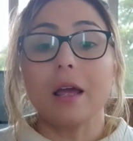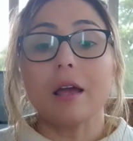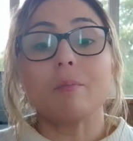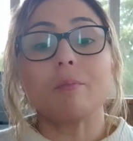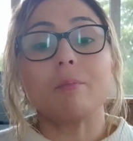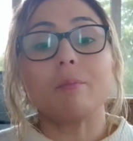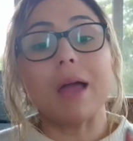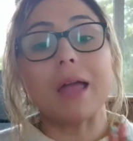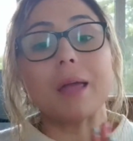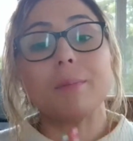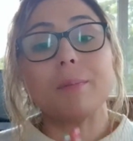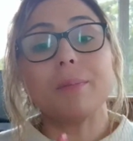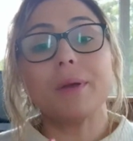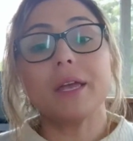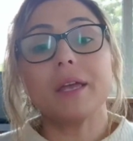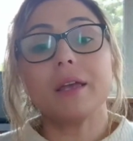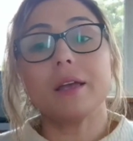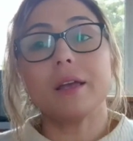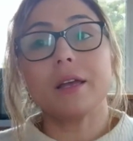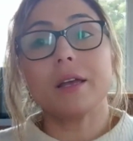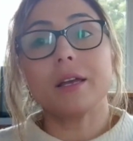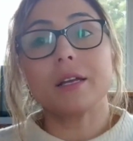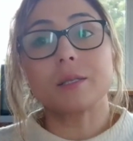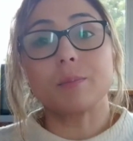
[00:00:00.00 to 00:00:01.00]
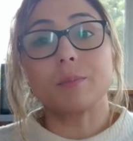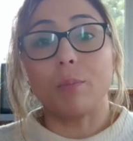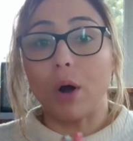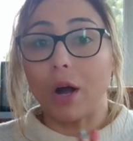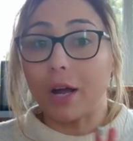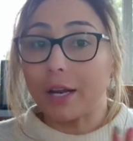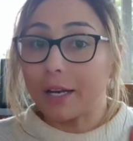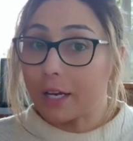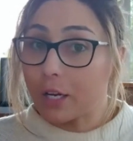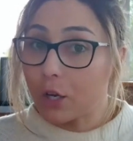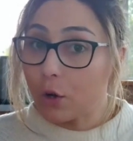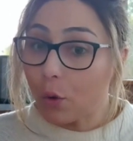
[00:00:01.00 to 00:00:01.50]
Maybe it's
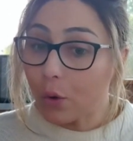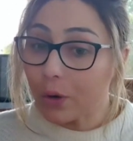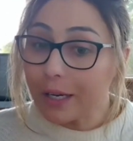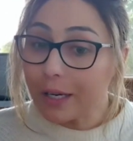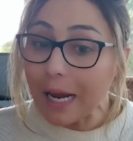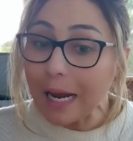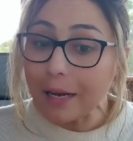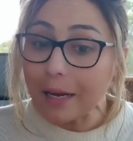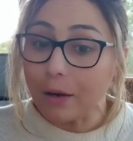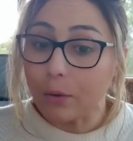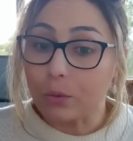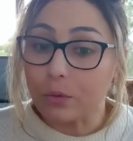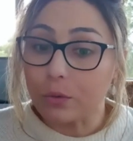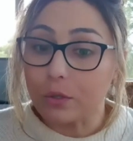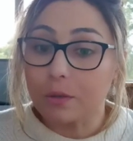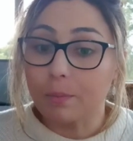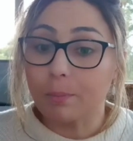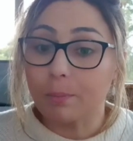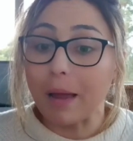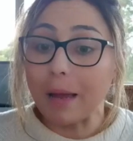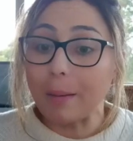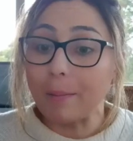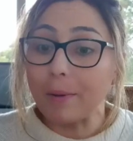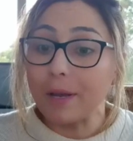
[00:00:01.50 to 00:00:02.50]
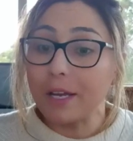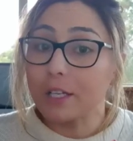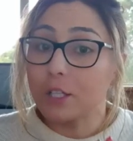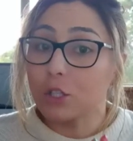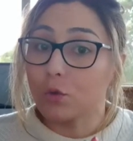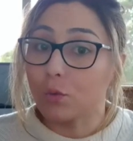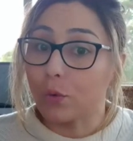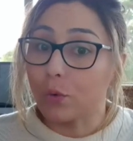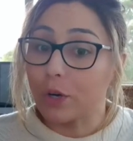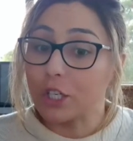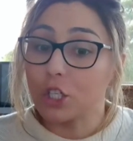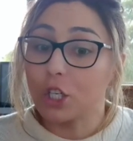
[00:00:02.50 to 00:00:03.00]
biting your nails. Maybe it's
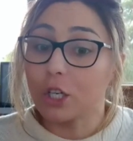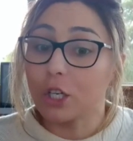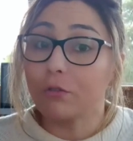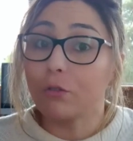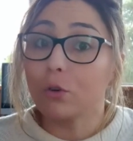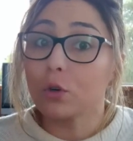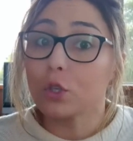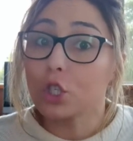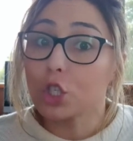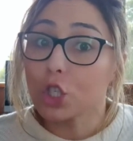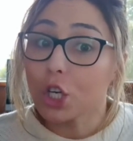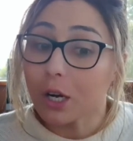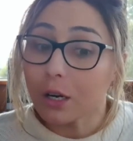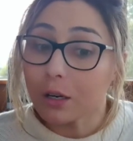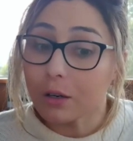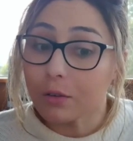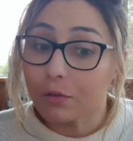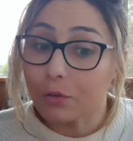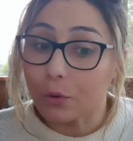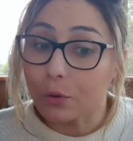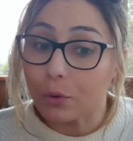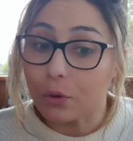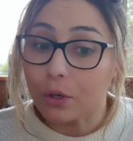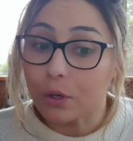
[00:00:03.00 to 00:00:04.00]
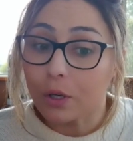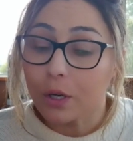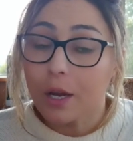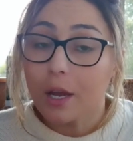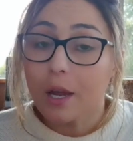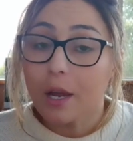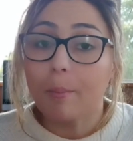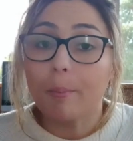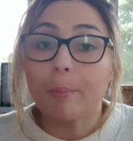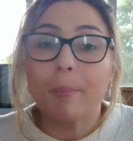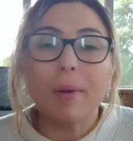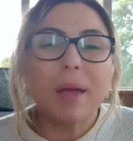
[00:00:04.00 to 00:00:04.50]
reaching for junk food.
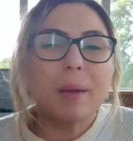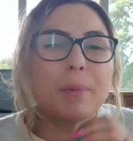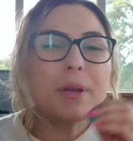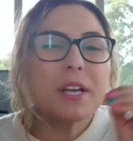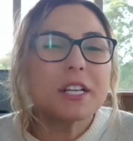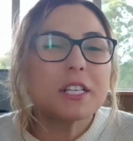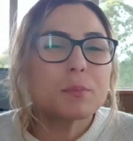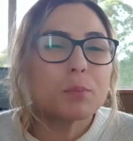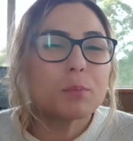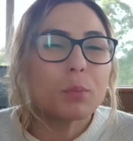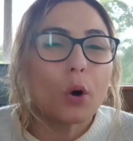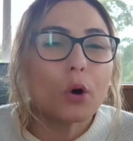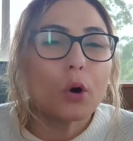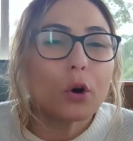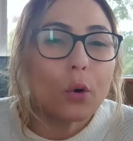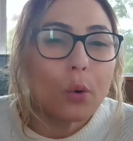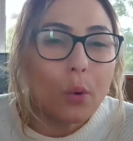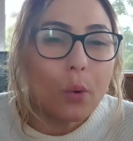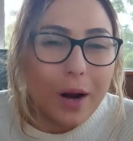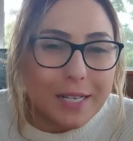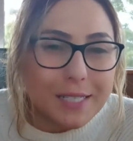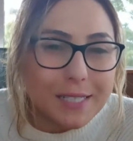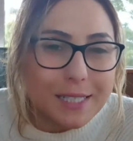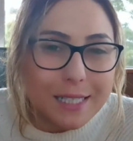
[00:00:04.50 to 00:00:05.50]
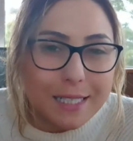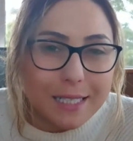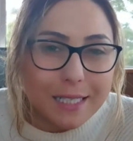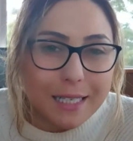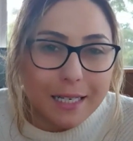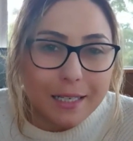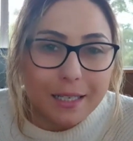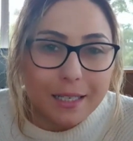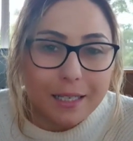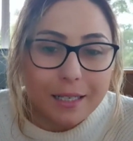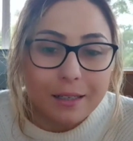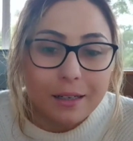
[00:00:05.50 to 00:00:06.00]
Maybe it's
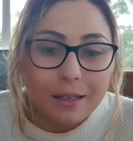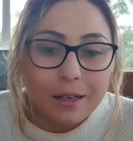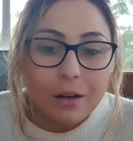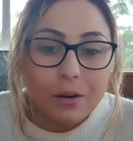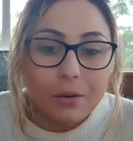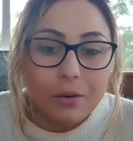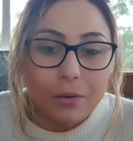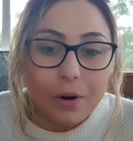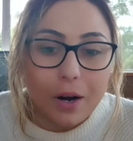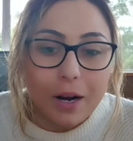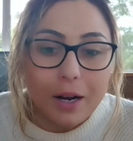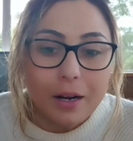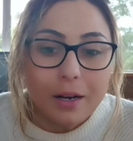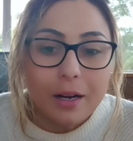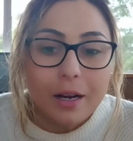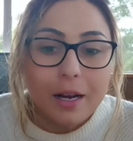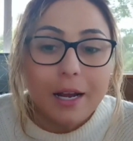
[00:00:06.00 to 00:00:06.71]
procrastinating, right?